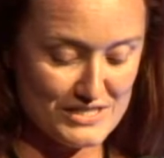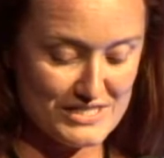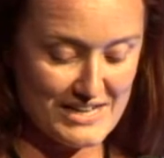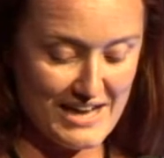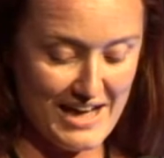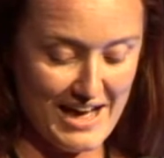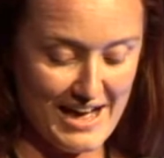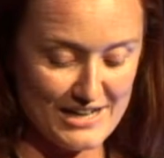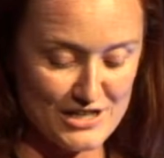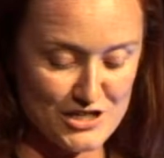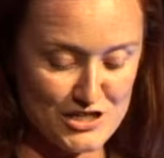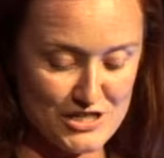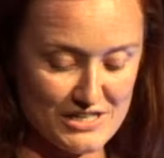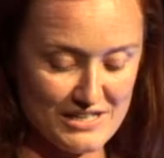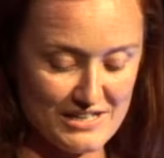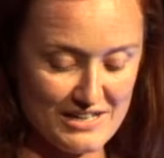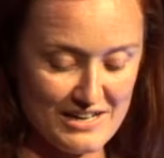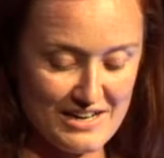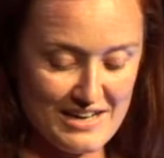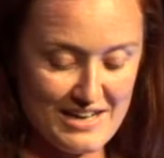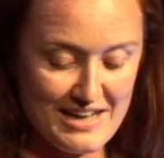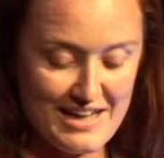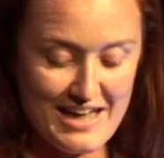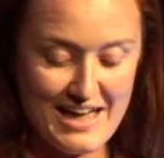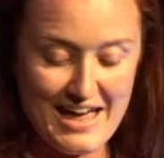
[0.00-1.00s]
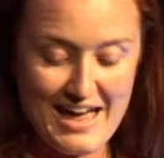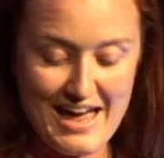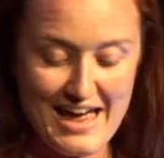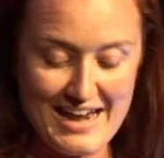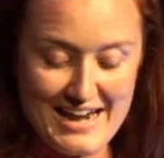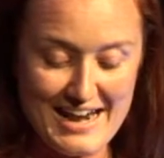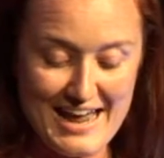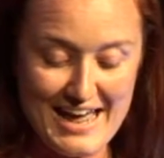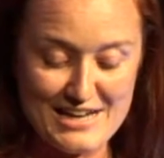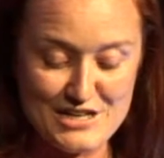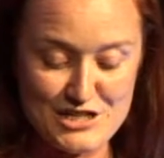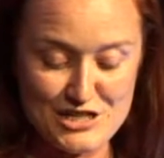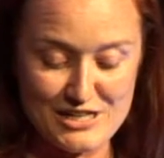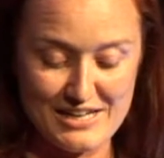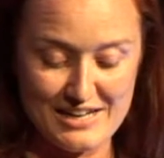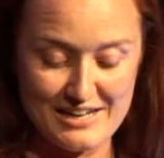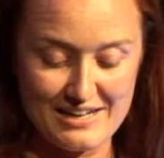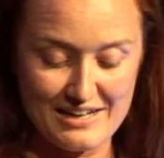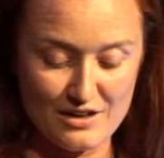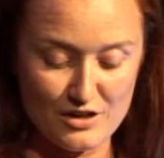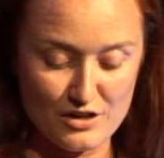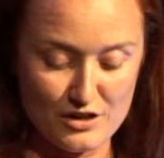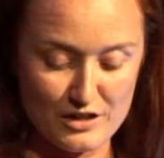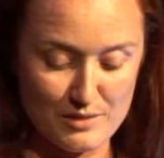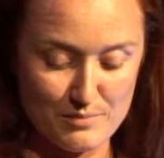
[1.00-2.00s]
to action, and
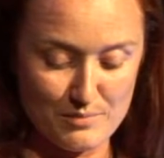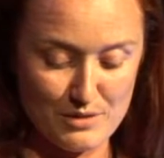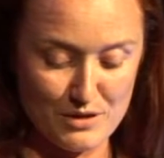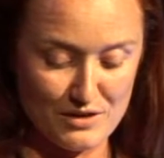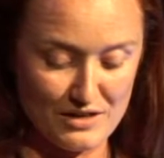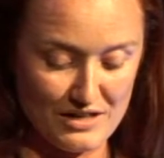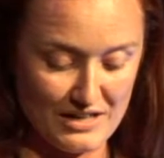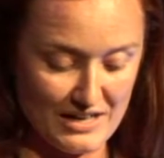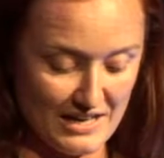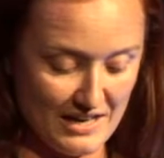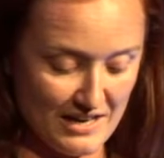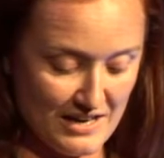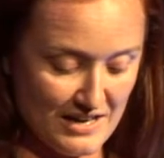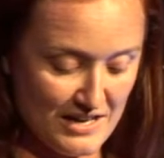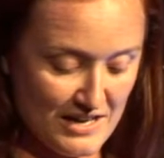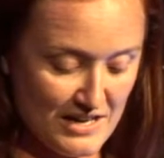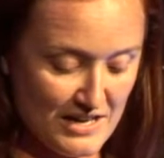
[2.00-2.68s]
educating her community.